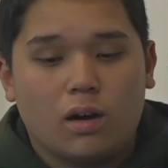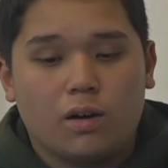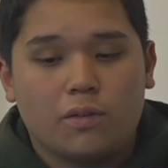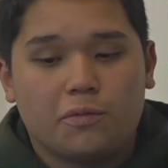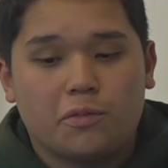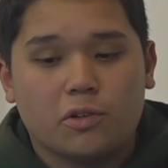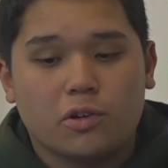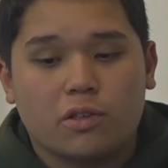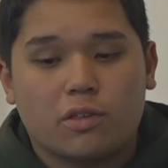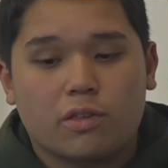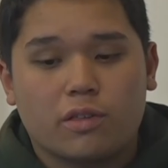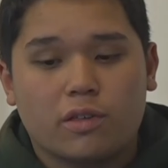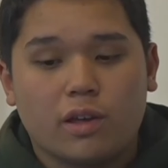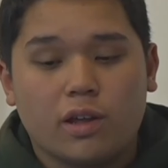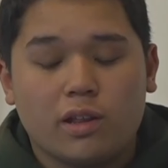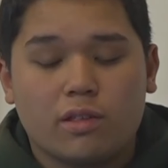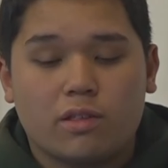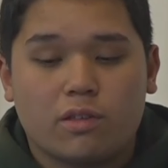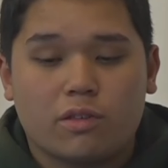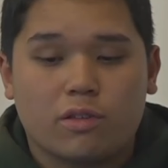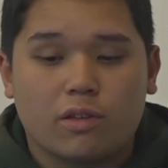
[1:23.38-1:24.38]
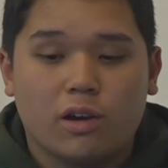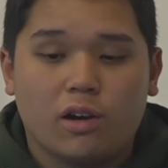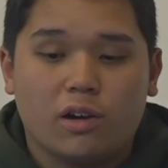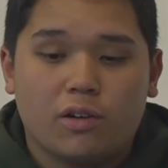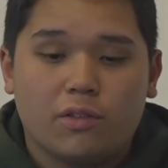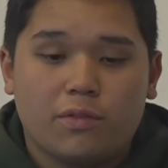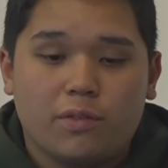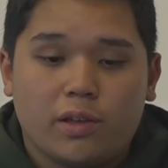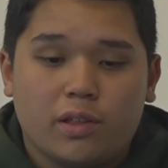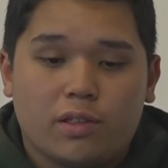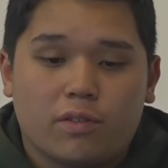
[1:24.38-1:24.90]
For the set
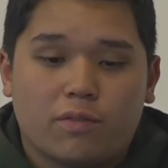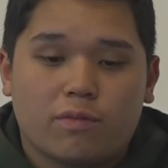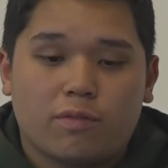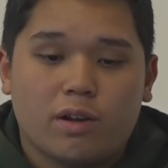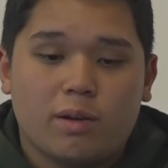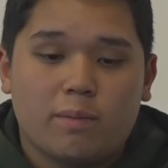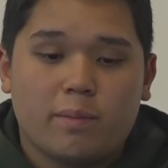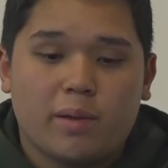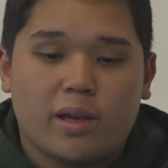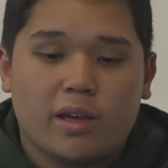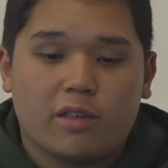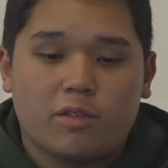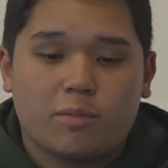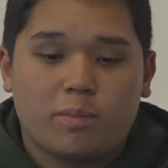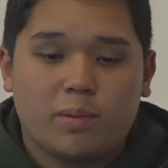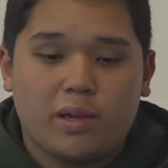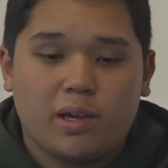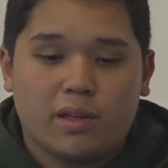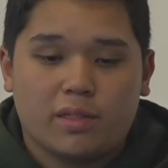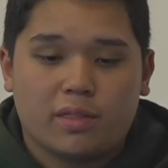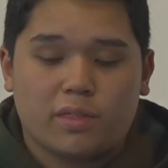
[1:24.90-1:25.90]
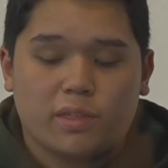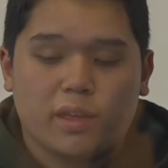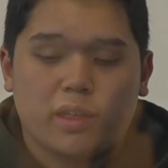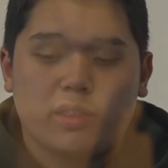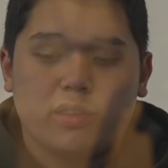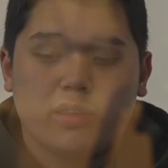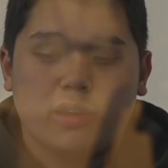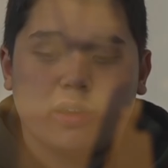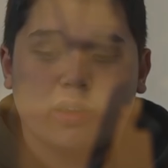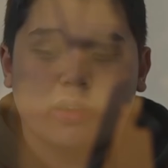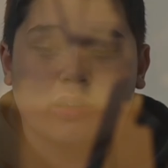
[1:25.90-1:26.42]
itself, it's from SB
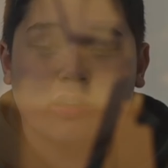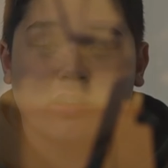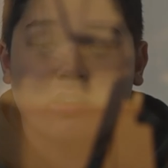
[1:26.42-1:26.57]
Authentic.